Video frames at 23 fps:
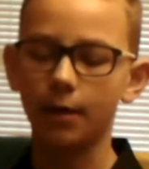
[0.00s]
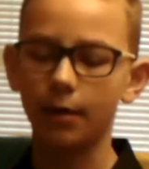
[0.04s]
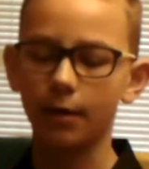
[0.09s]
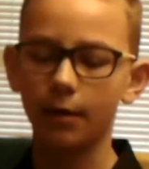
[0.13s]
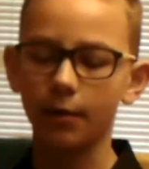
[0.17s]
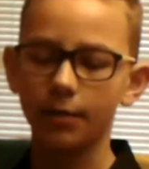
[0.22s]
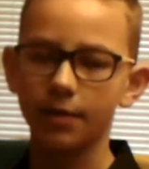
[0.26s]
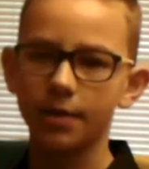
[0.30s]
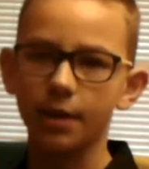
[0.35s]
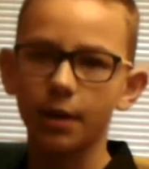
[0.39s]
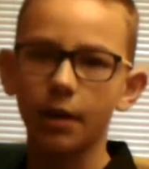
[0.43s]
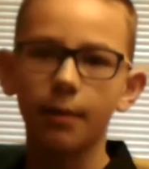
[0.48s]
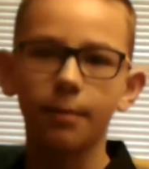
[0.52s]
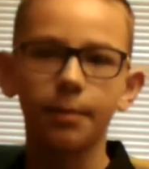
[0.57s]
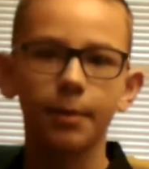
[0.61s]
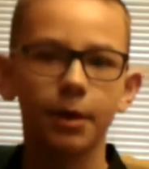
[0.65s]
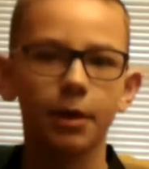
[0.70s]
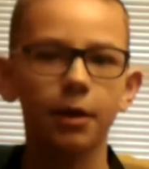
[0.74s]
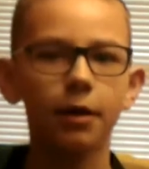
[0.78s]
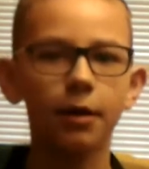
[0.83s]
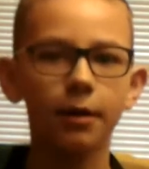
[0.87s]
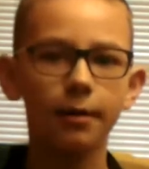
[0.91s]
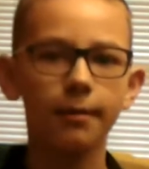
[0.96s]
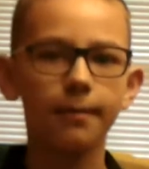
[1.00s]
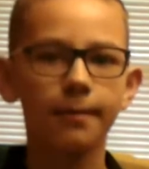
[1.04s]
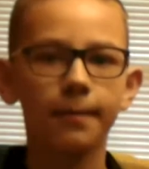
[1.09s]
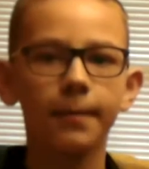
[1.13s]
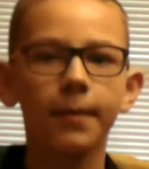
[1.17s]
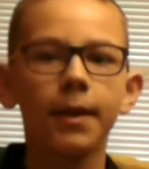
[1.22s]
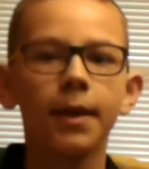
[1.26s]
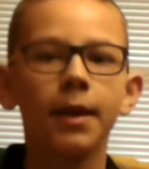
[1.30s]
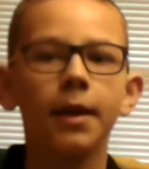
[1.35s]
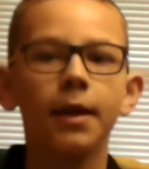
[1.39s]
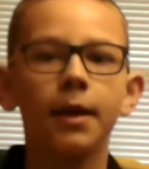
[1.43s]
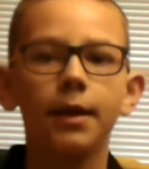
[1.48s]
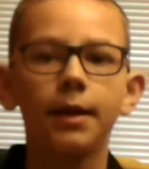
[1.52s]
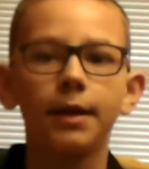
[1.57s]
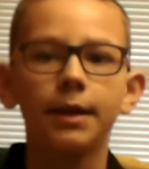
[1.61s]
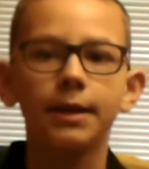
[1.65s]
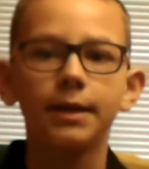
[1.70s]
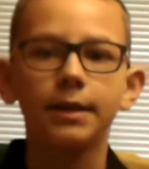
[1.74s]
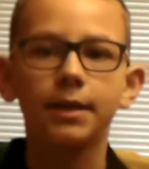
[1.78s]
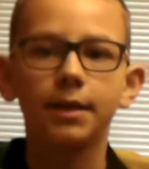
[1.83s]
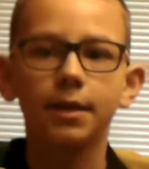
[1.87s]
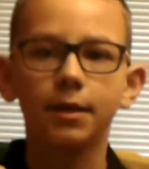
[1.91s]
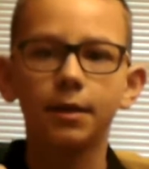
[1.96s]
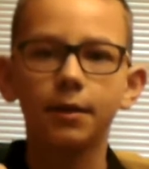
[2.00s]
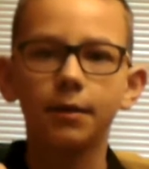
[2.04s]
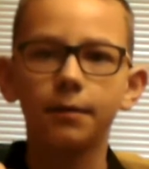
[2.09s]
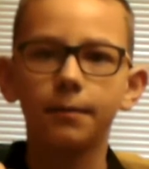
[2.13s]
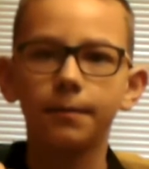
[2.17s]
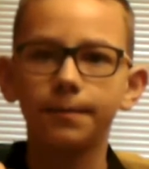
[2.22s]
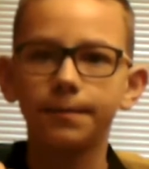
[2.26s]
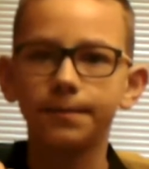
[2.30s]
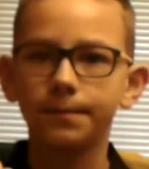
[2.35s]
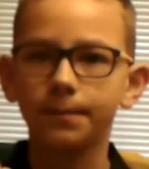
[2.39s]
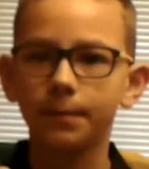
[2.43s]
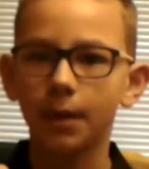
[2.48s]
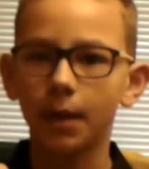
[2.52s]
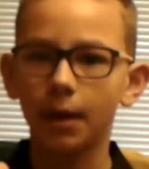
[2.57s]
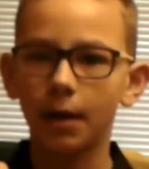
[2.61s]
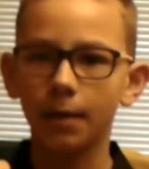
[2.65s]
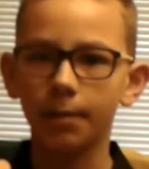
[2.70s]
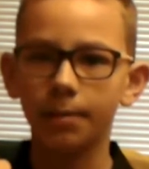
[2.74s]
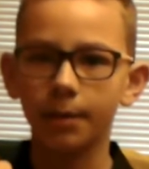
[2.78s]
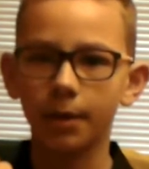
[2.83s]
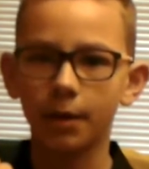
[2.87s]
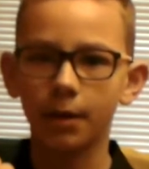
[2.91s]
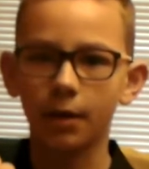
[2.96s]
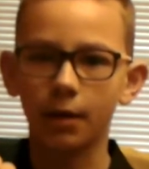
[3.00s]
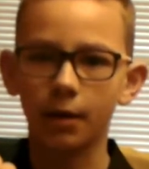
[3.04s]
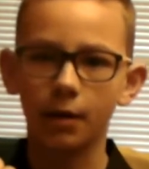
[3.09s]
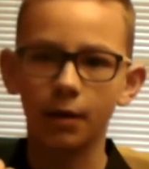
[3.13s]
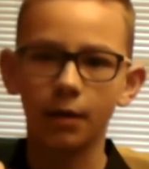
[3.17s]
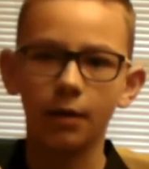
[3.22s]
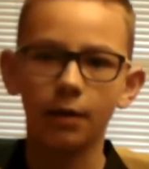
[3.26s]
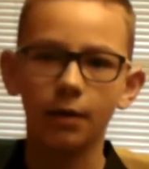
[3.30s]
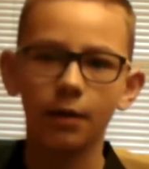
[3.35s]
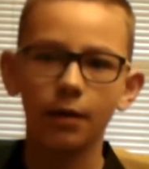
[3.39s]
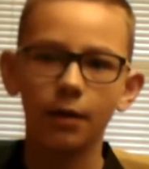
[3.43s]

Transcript: It was an uppercut. So the uppercut,